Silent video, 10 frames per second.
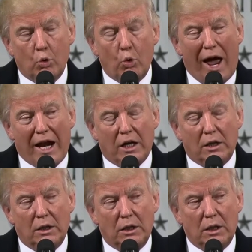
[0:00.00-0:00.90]

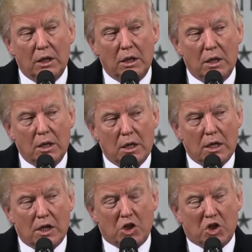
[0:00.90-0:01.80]
Radical
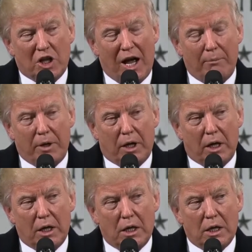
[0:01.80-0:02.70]
Islamic
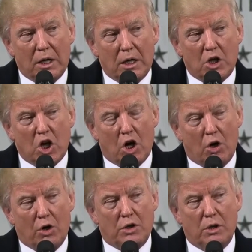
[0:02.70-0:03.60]

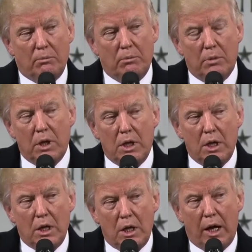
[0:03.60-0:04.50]
terrorism,
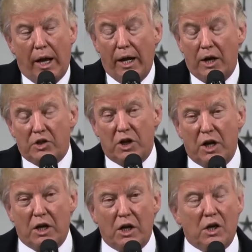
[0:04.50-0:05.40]
and I said
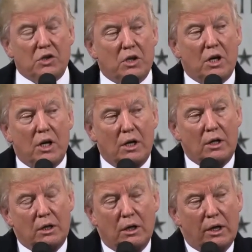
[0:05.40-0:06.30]
it yesterday,
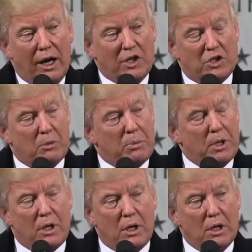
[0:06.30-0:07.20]
has to
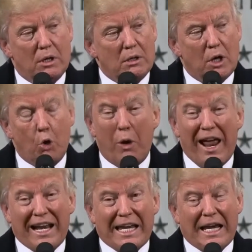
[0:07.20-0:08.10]
be
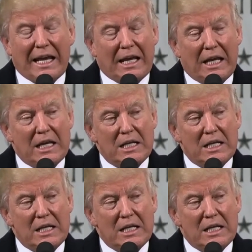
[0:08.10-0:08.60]
eradicated,